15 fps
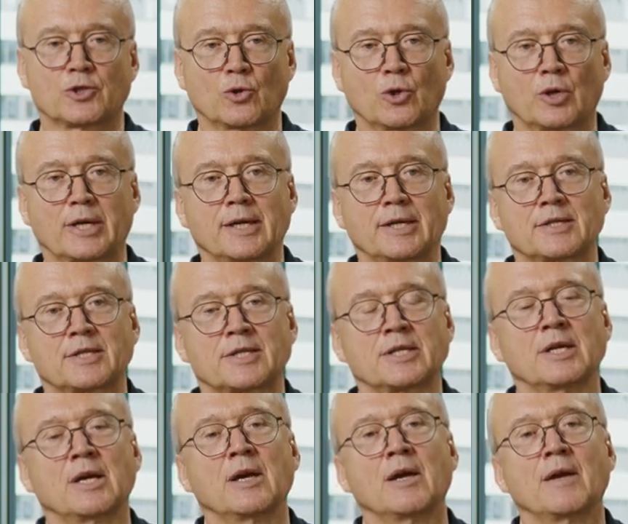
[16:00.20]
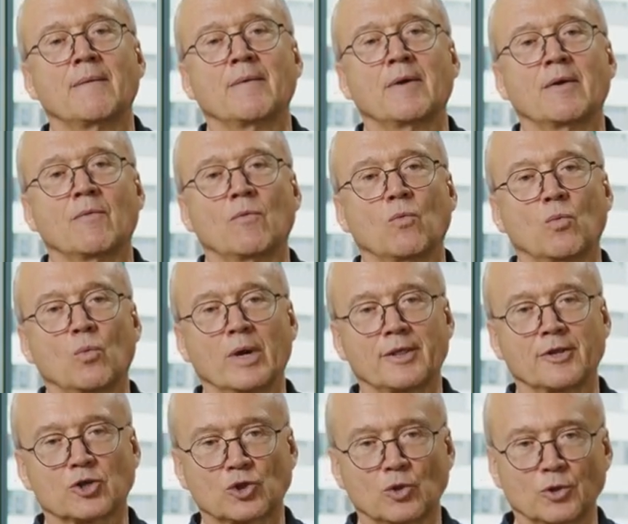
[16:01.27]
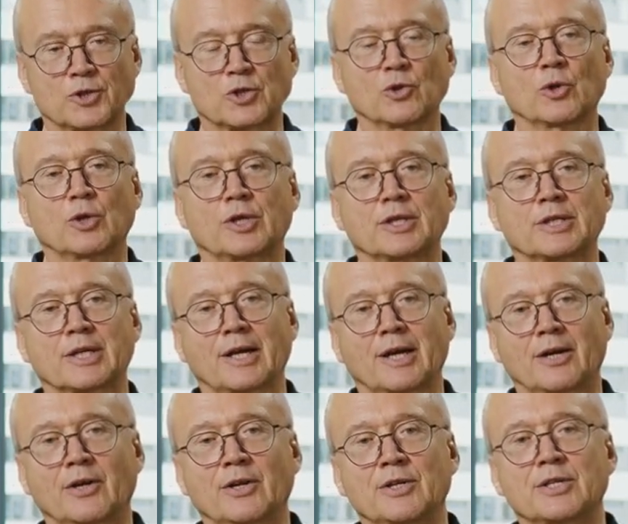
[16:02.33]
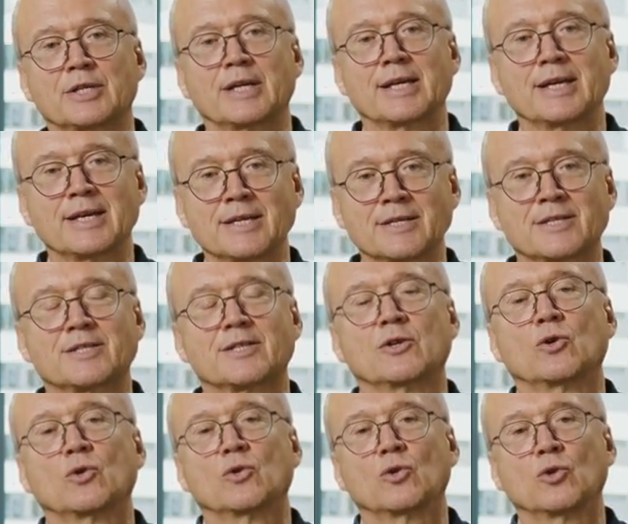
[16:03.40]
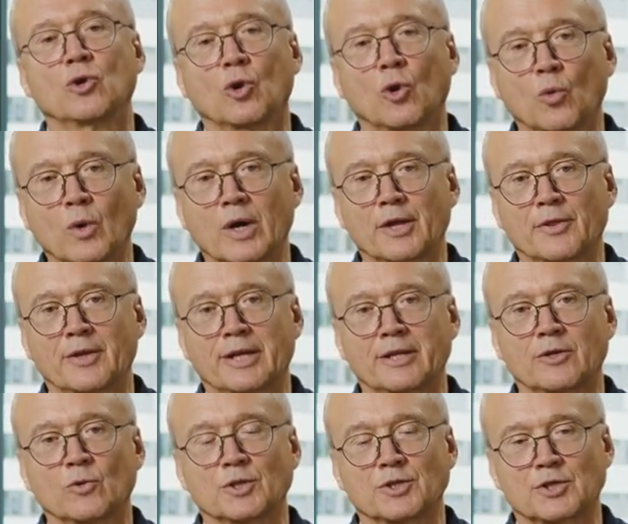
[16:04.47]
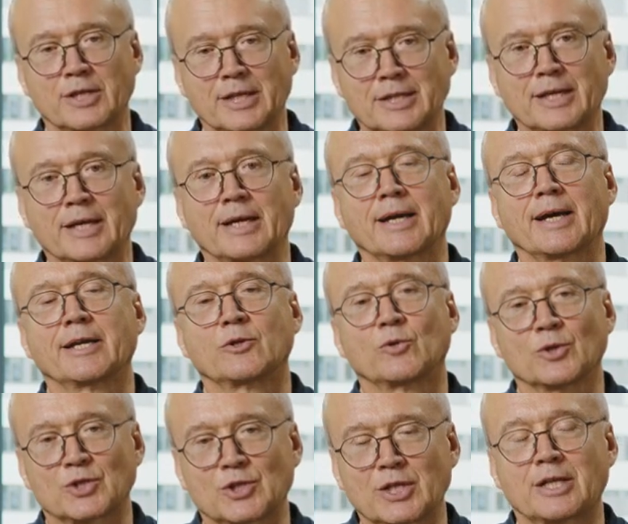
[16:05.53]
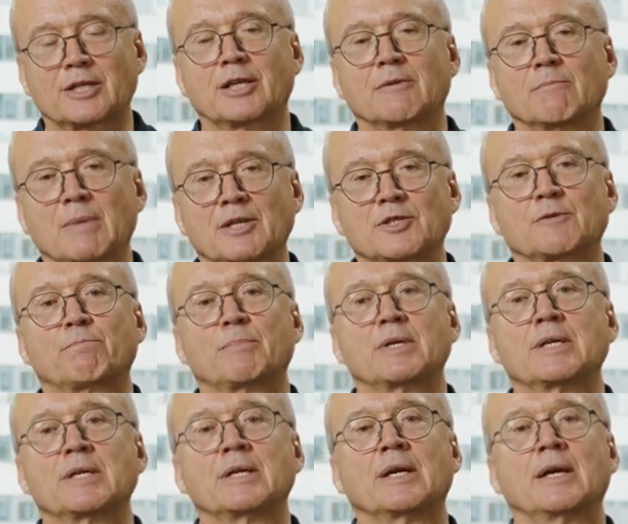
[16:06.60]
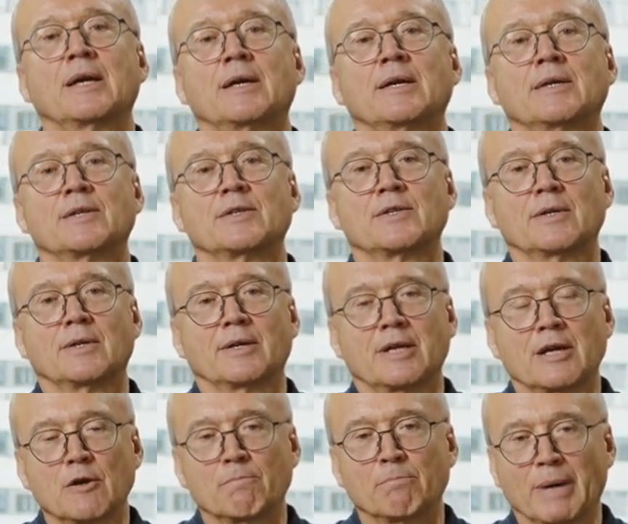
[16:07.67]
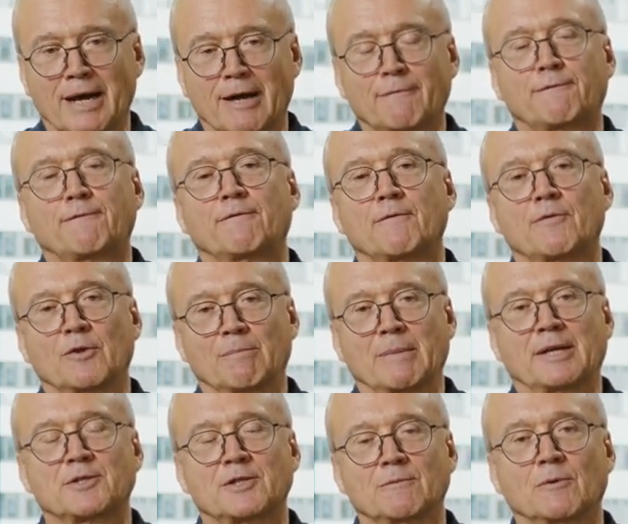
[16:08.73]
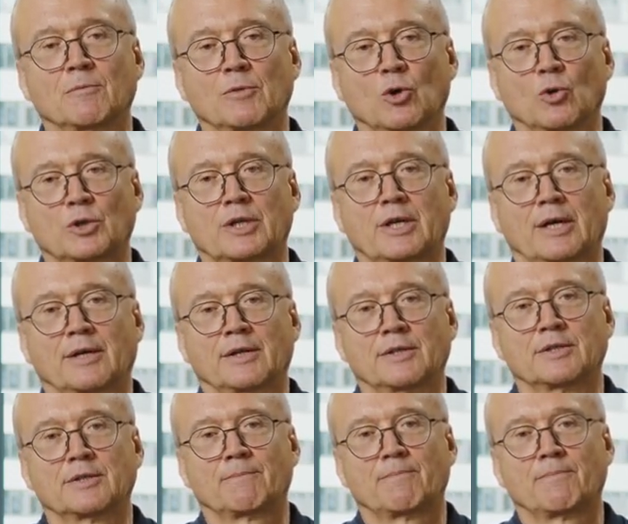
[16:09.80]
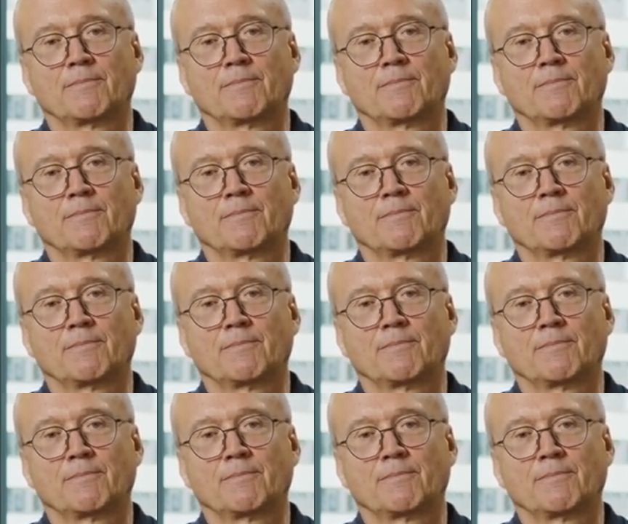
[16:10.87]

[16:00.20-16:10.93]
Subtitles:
circuits where the short circuit current is lower than your setting, and your setting must be above the maximum load current.